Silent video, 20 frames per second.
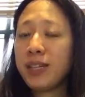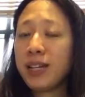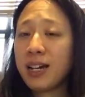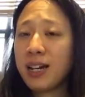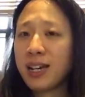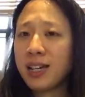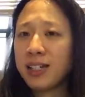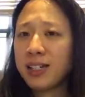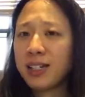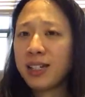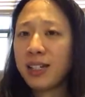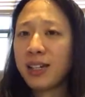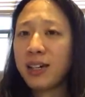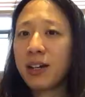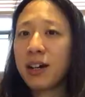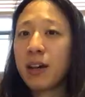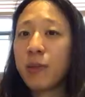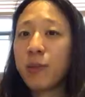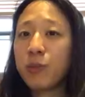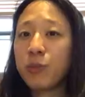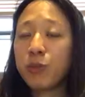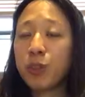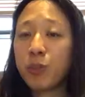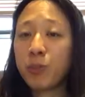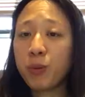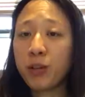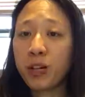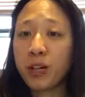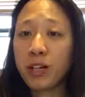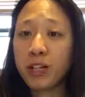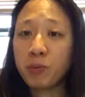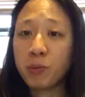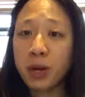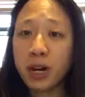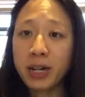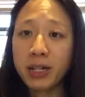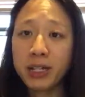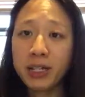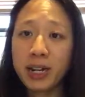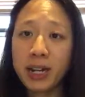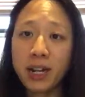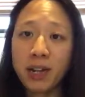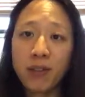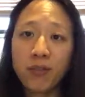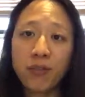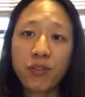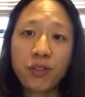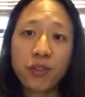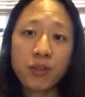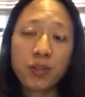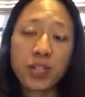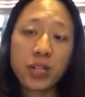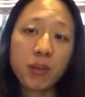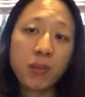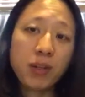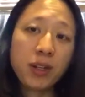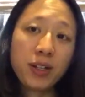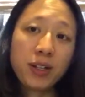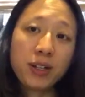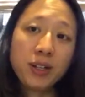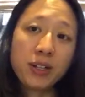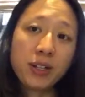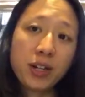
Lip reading: as to put on a price tag of $13 million,